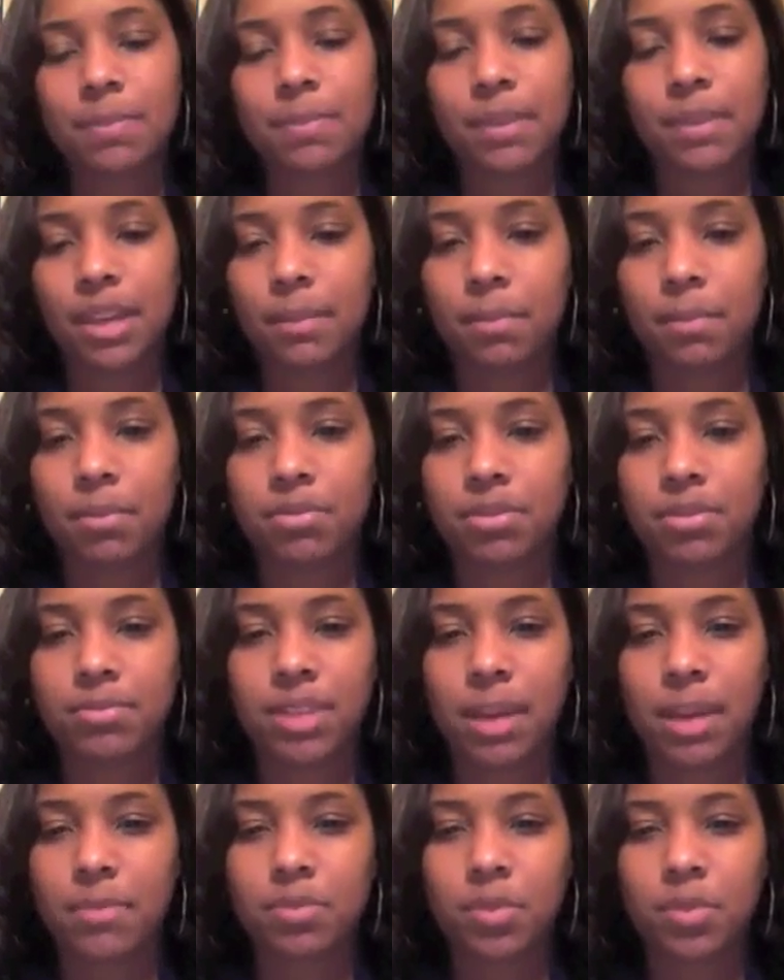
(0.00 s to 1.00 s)
people,
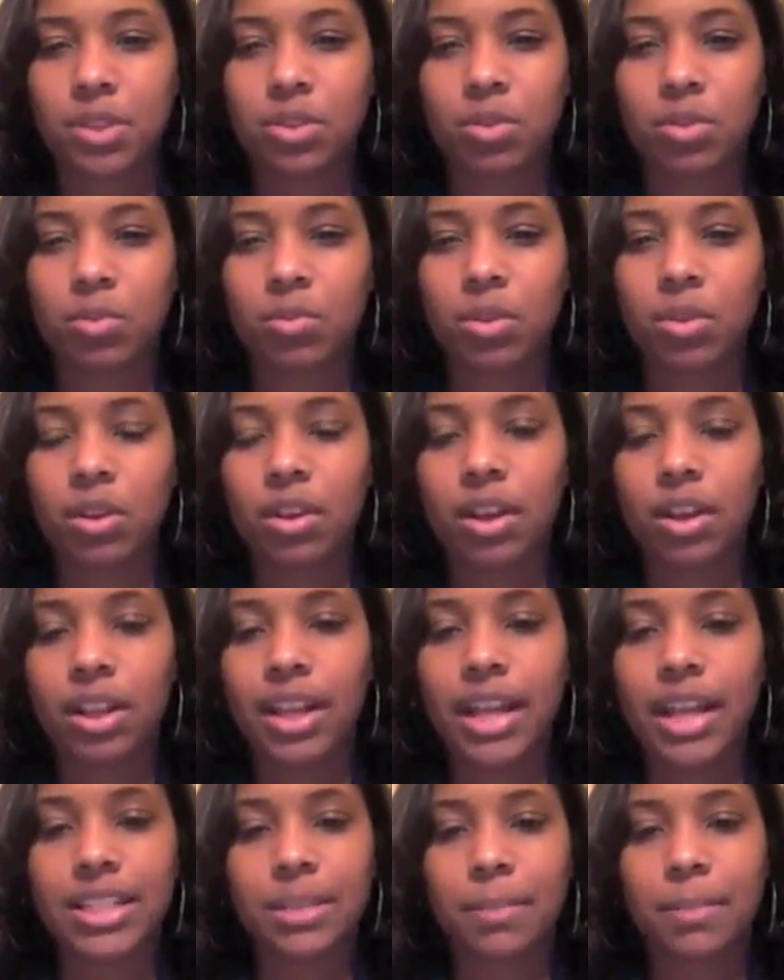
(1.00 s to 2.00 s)
sometimes we don't
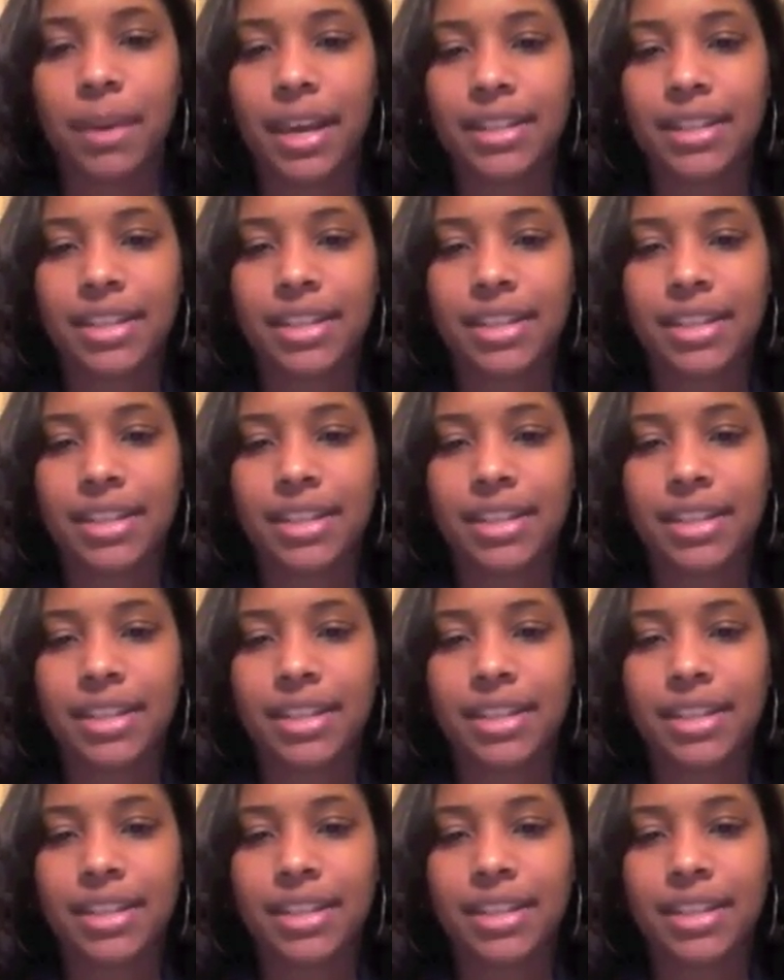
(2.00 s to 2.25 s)
like to pay